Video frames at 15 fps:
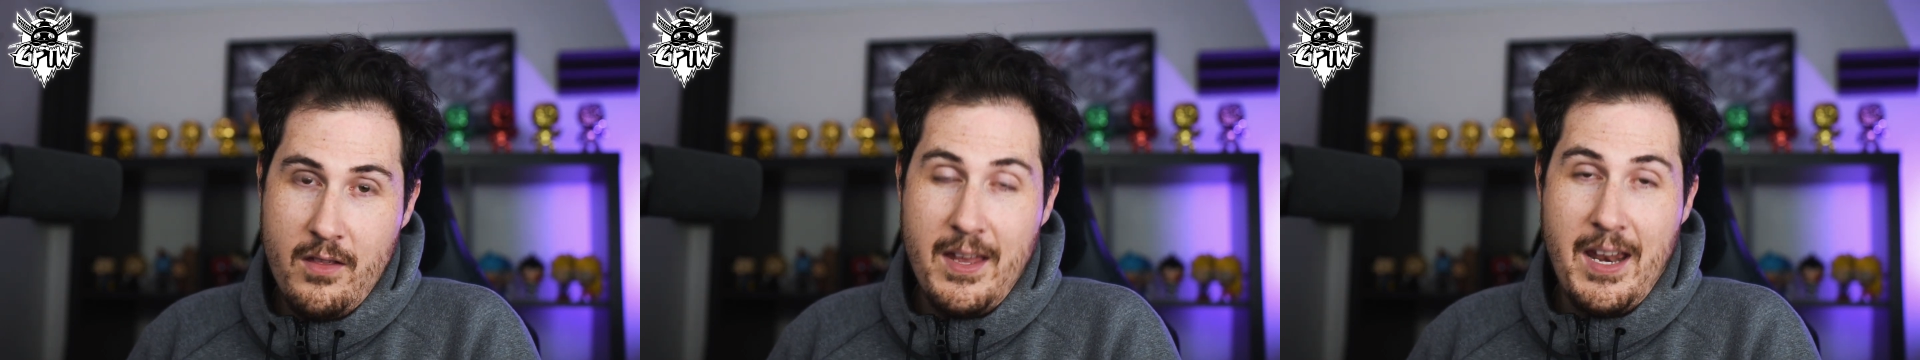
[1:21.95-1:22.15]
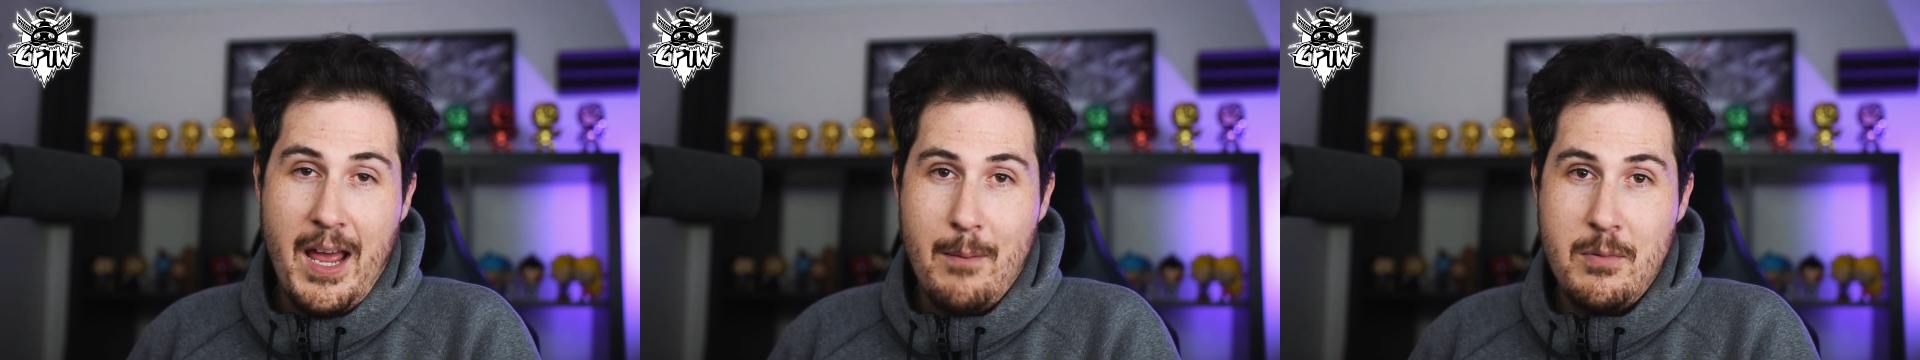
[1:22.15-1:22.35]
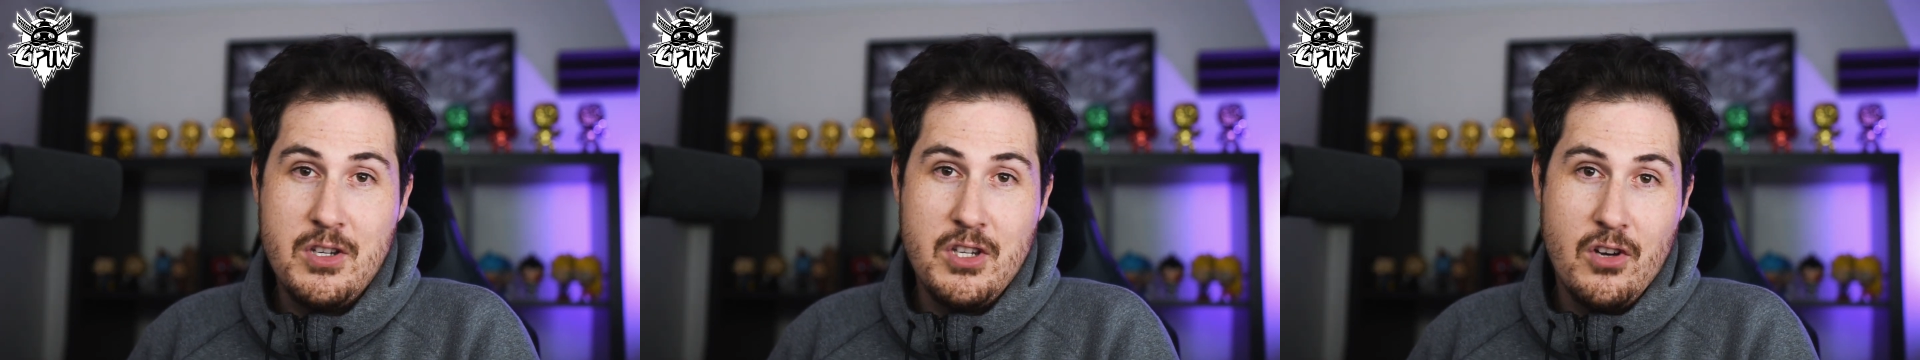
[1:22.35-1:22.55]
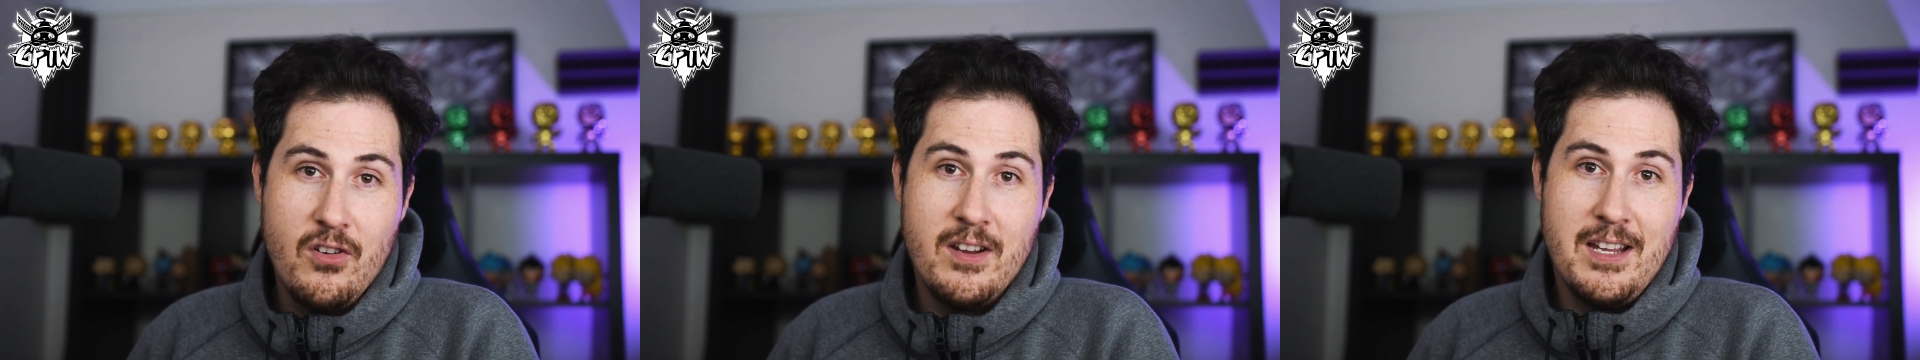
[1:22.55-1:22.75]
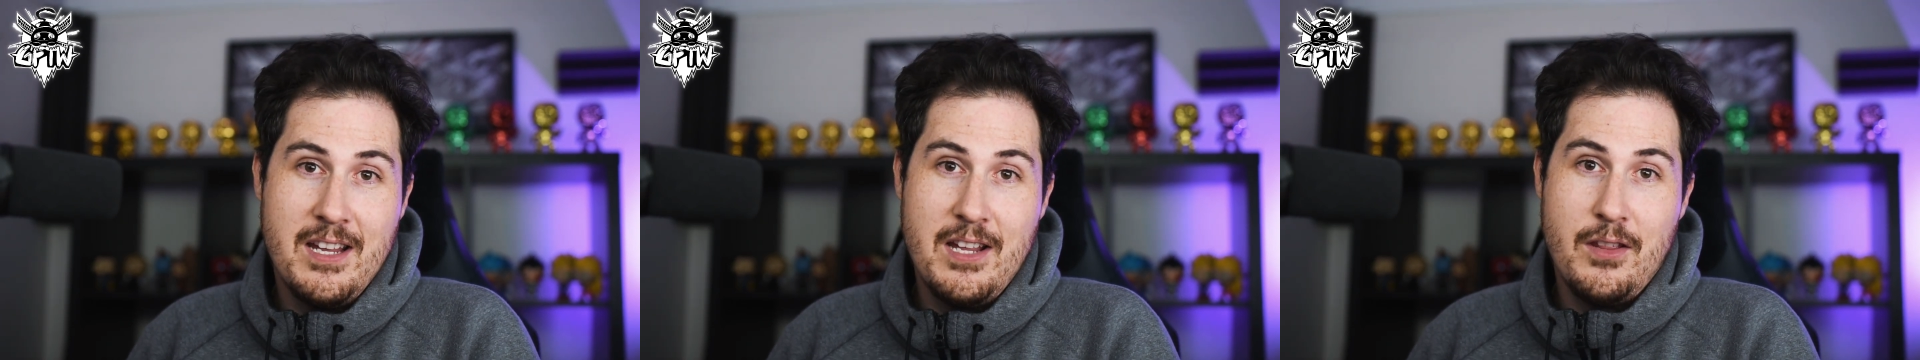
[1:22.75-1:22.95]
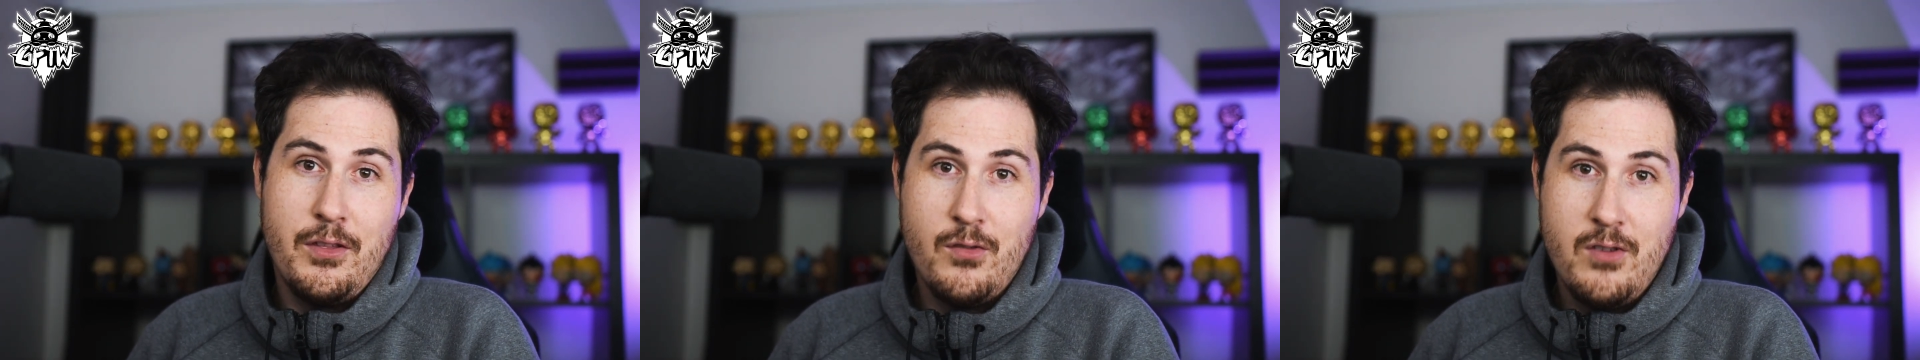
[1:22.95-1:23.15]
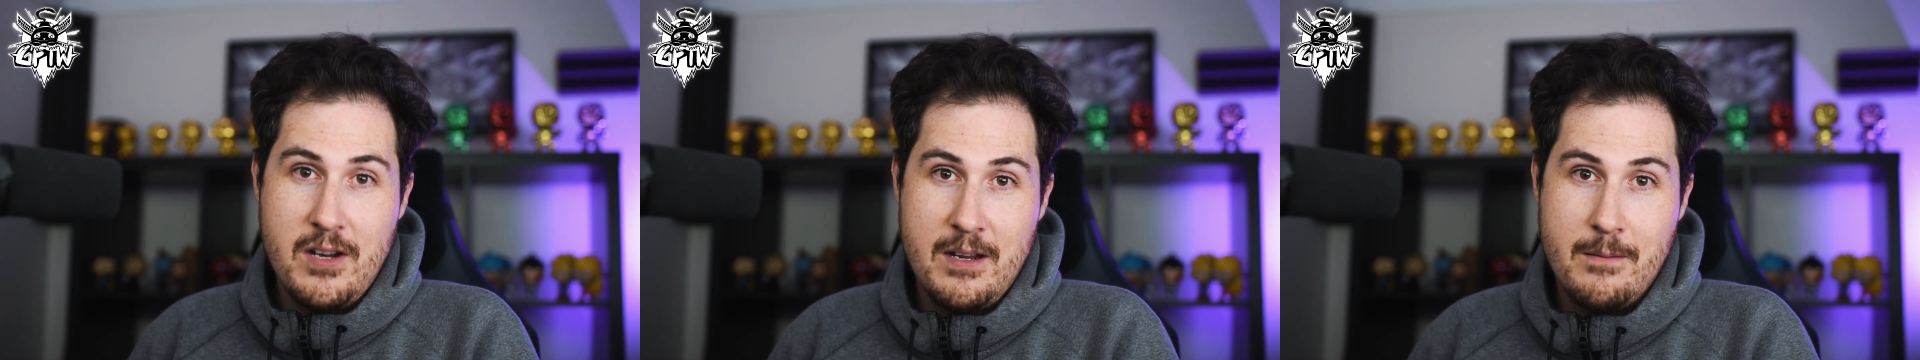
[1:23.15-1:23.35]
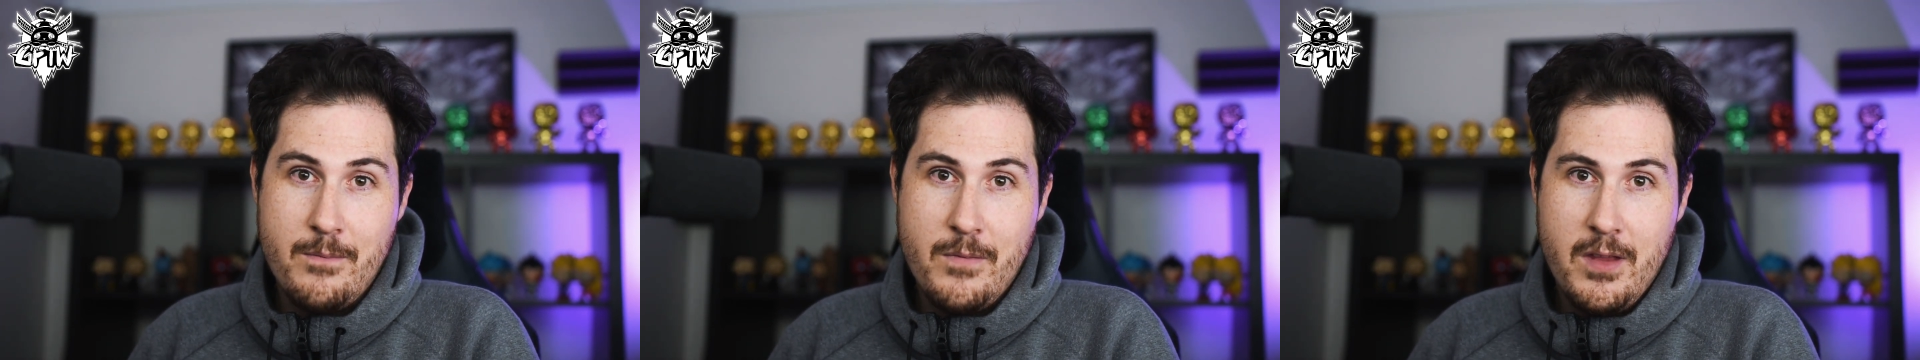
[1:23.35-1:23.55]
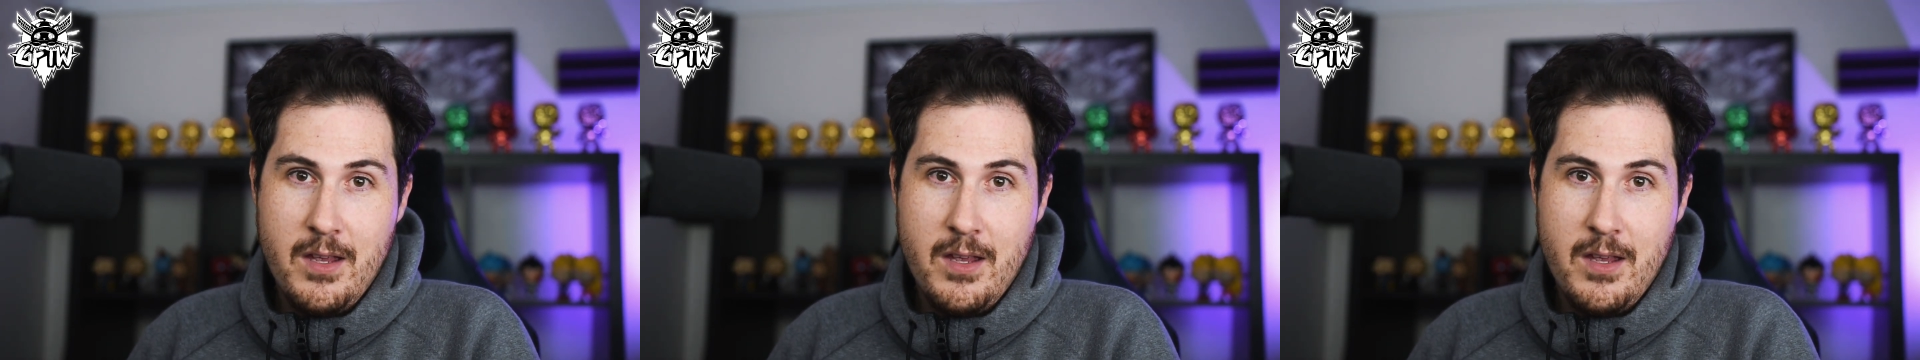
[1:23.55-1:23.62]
that happened during E3.